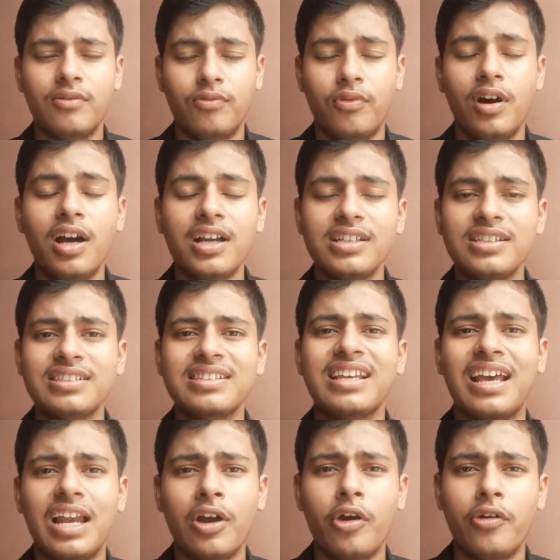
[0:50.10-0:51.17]
Work is a
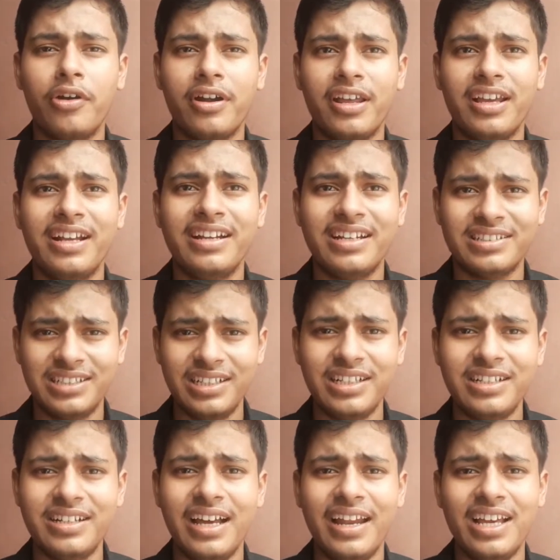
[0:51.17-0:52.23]
scalar quantity. It doesn't
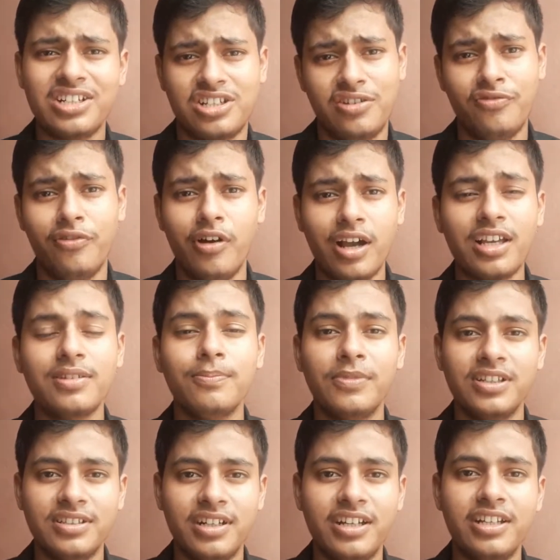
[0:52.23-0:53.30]
need direction. Work is
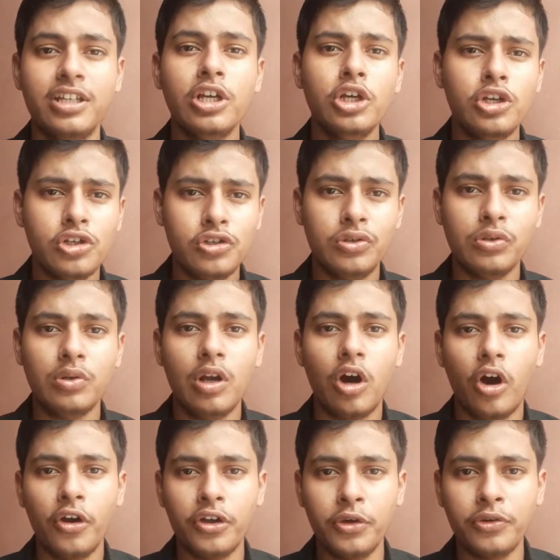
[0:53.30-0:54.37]
measured in joule
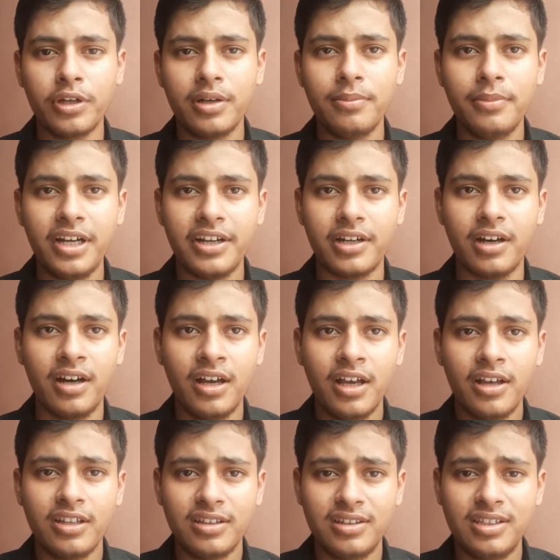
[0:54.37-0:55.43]
or Newton meter.
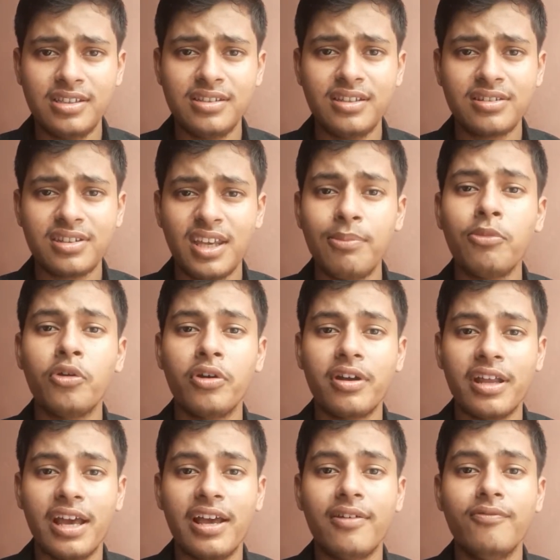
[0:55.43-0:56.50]
This is the same unit
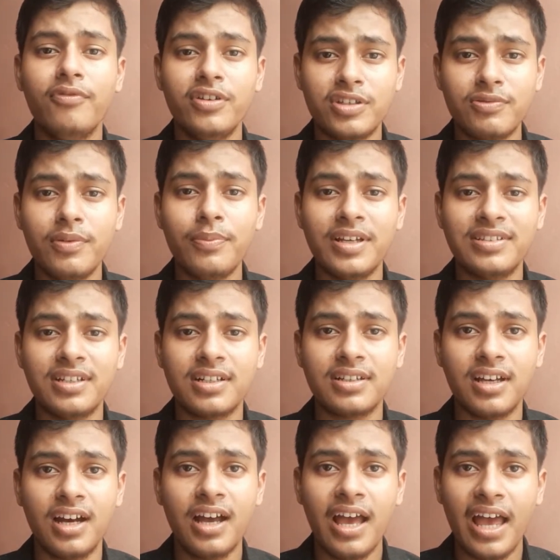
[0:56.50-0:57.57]
which we measure
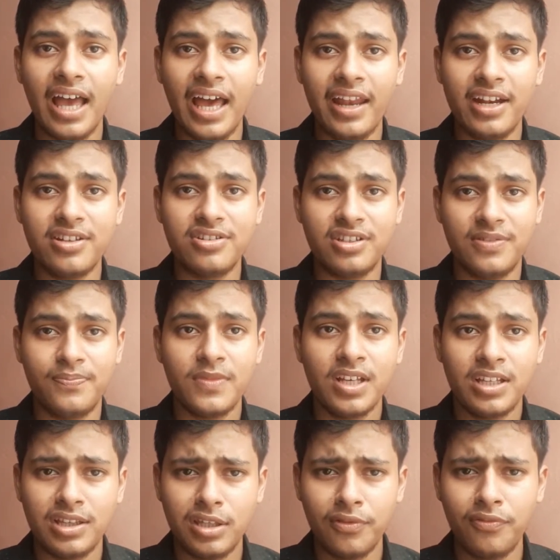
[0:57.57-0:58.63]
the energy.
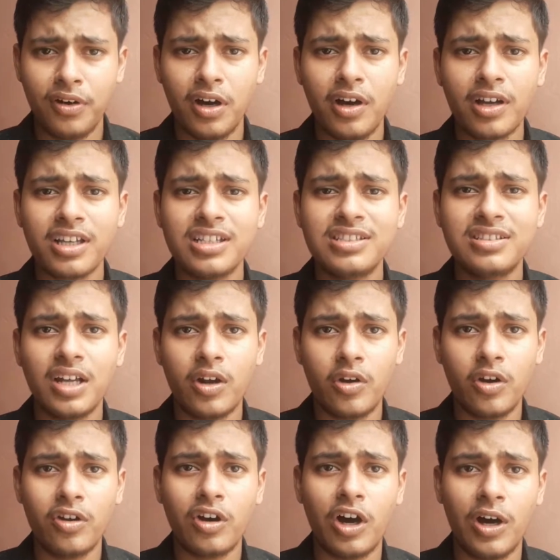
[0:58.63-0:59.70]
The work is done
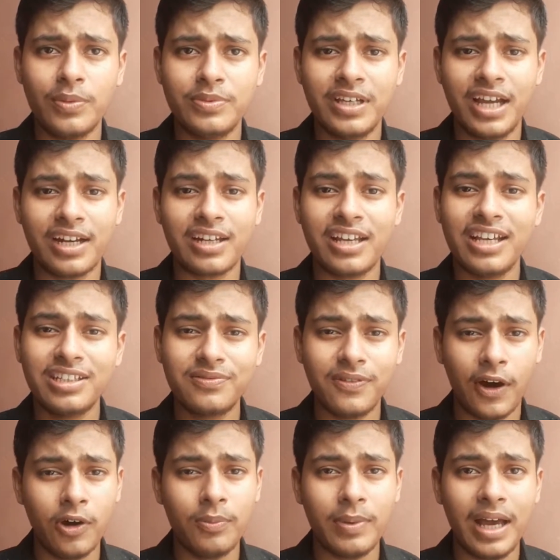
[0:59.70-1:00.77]
on an object is
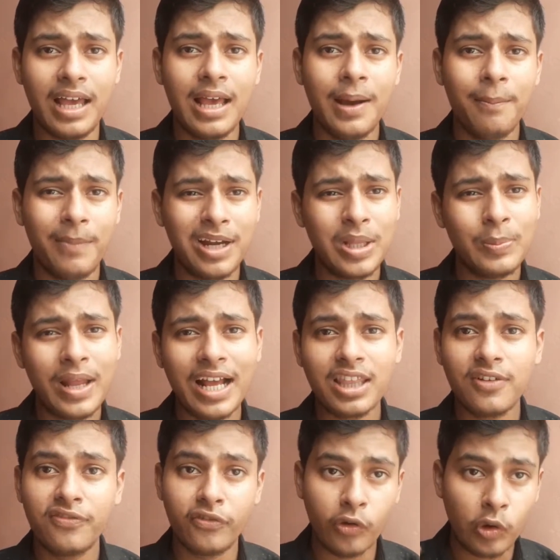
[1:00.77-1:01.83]
found by multiplying
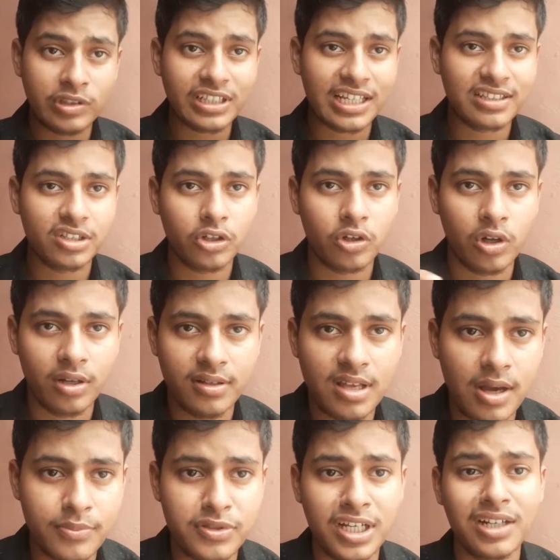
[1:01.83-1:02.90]
the force exerted on an
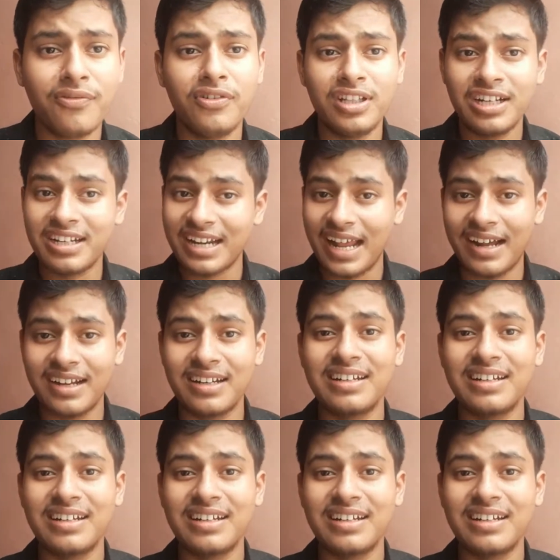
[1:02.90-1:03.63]
object with the